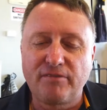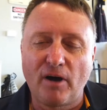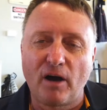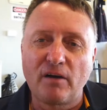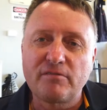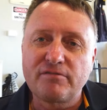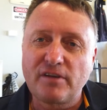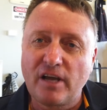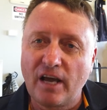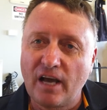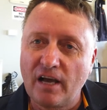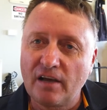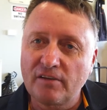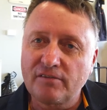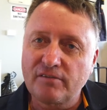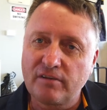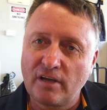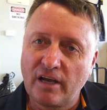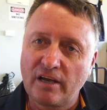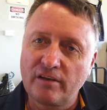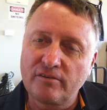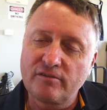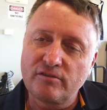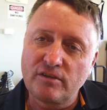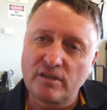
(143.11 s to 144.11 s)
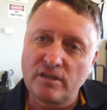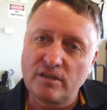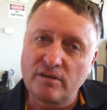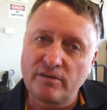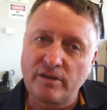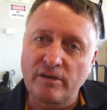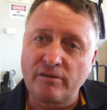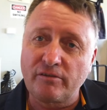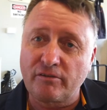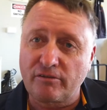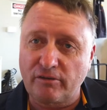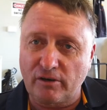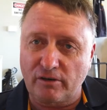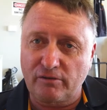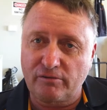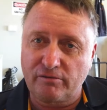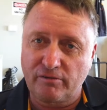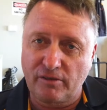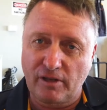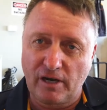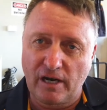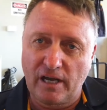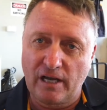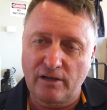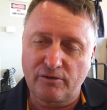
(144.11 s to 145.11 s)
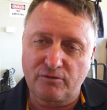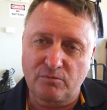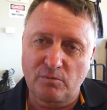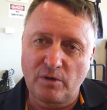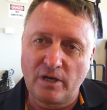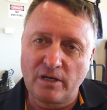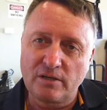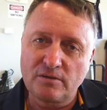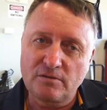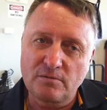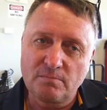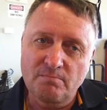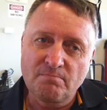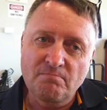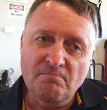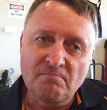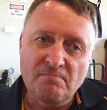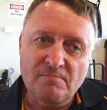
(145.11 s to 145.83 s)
5 cars last year and then 6 for the last round.